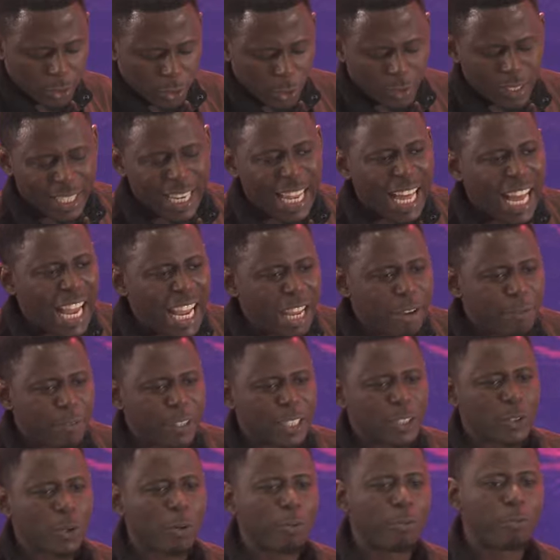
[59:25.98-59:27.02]
your life
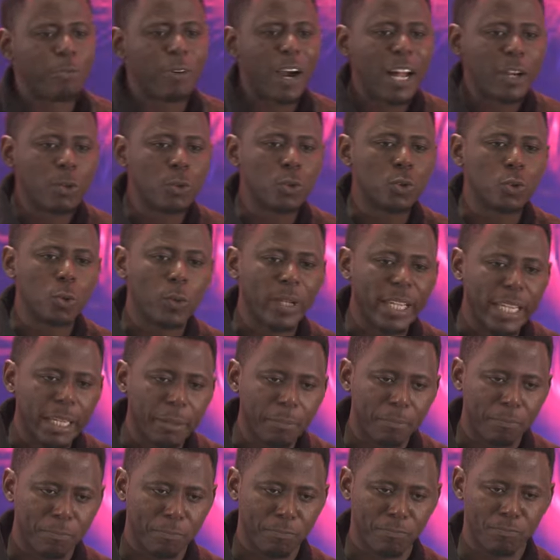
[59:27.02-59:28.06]
is of value to
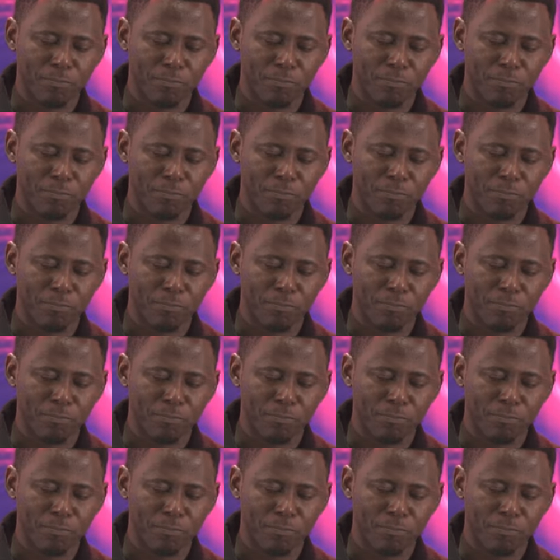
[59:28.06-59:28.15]
him.